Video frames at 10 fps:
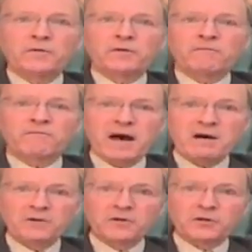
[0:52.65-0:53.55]
The
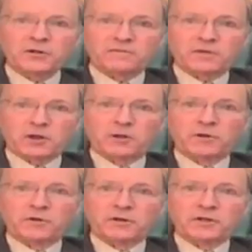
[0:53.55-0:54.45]
founders of the
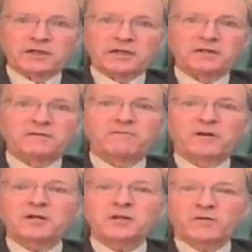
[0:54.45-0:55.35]
community, the
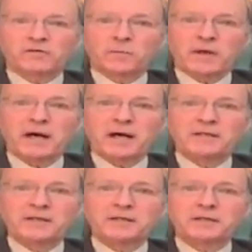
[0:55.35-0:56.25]
philosophers
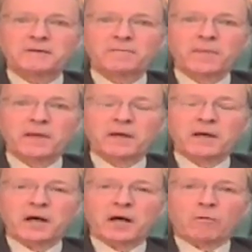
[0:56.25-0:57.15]
behind it,
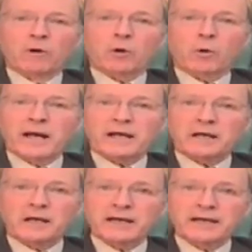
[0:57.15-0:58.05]
were quite
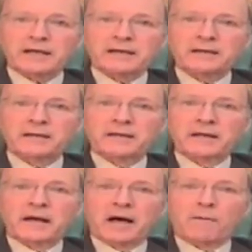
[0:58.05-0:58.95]
clear
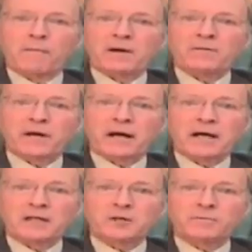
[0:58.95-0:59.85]
about their
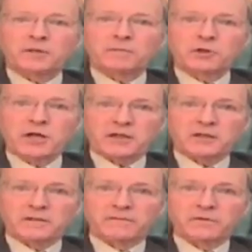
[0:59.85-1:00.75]
ultimate
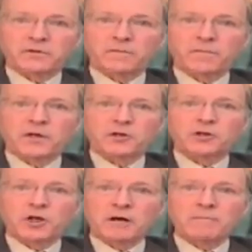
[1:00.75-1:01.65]
objectives.
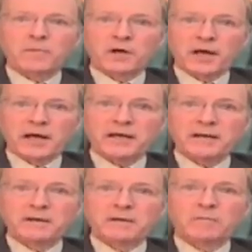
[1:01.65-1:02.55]
Jean
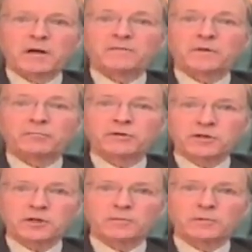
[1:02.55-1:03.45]
Monnet, one of the
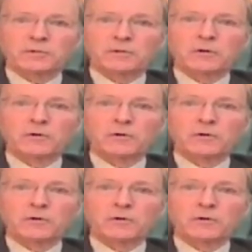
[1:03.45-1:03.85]
principal